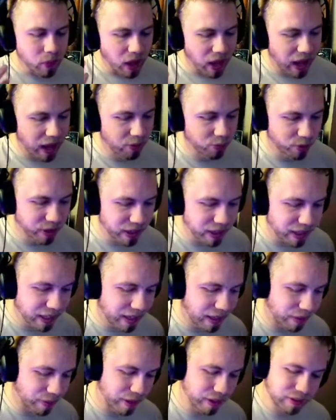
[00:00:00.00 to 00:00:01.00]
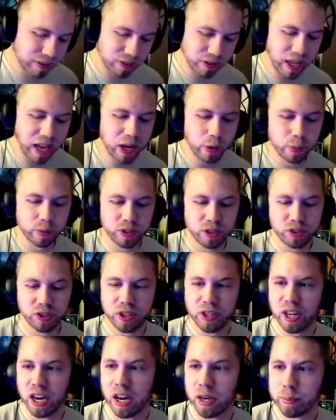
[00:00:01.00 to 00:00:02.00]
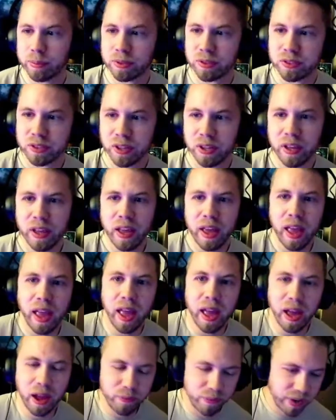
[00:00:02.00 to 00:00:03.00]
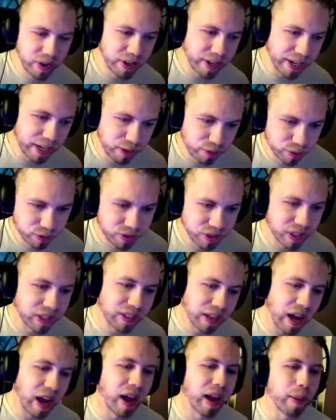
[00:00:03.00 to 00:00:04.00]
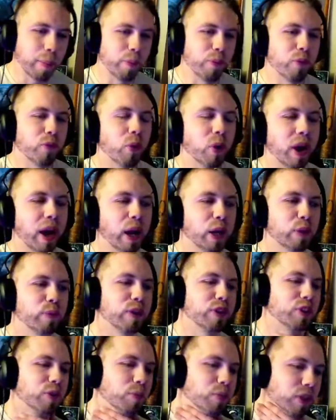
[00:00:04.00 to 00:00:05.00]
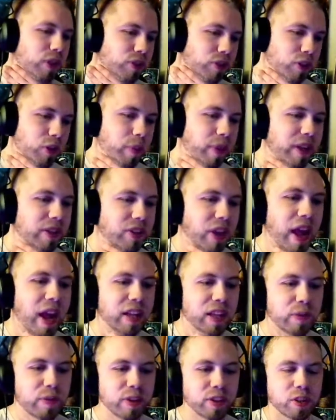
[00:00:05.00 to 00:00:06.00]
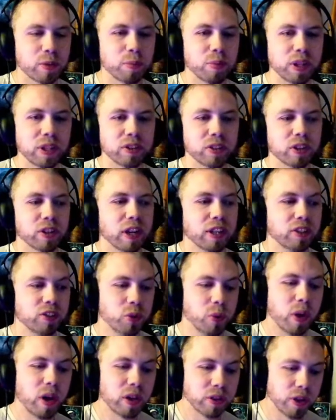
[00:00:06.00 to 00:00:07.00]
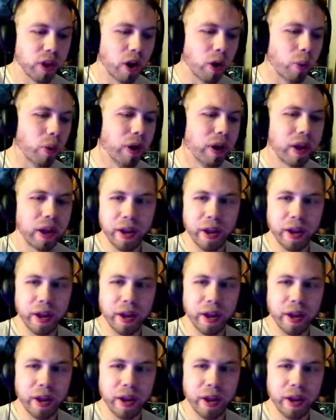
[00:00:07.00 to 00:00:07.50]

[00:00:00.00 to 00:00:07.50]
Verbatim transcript: And really, this acquisition comes at a very interesting time for Activision Blizzard because Activision Blizzard, as you all know,